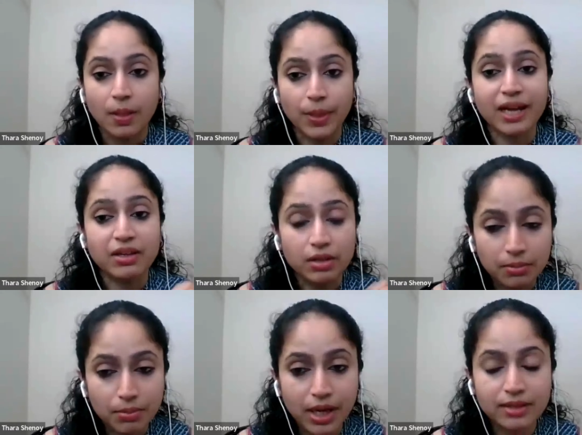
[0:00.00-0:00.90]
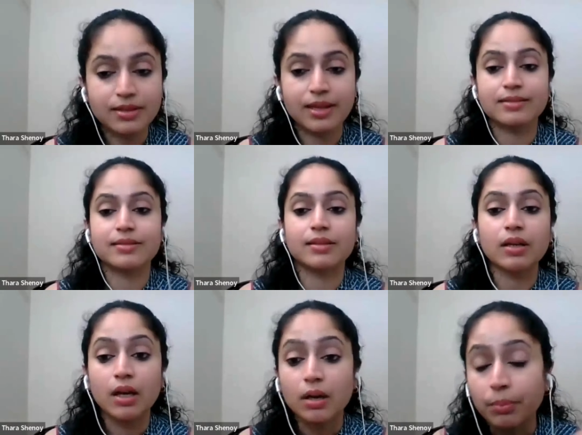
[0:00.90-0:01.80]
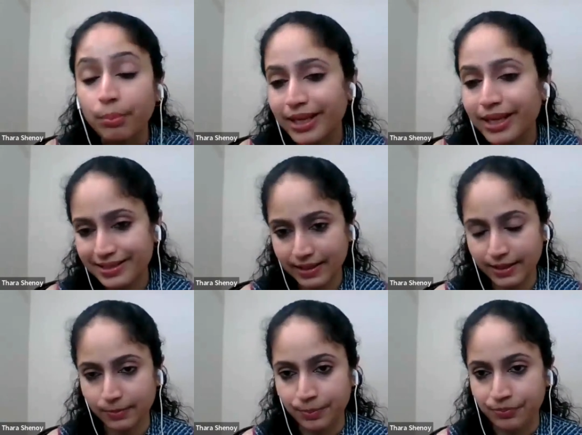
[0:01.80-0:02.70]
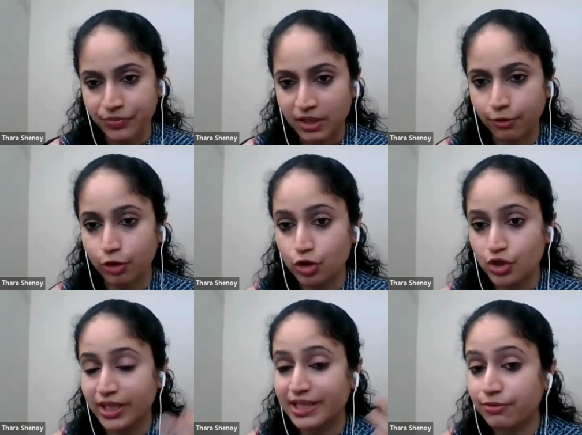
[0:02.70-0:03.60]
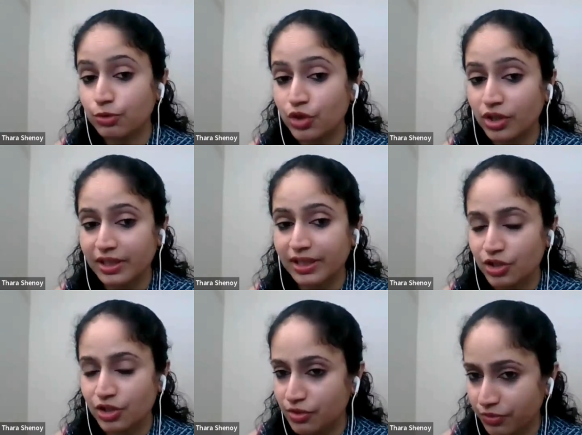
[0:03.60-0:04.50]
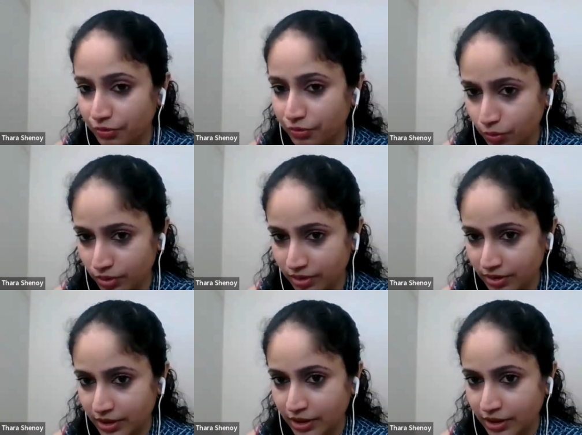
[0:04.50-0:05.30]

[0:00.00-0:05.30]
That remains as the baseline for your child's future relationship with food.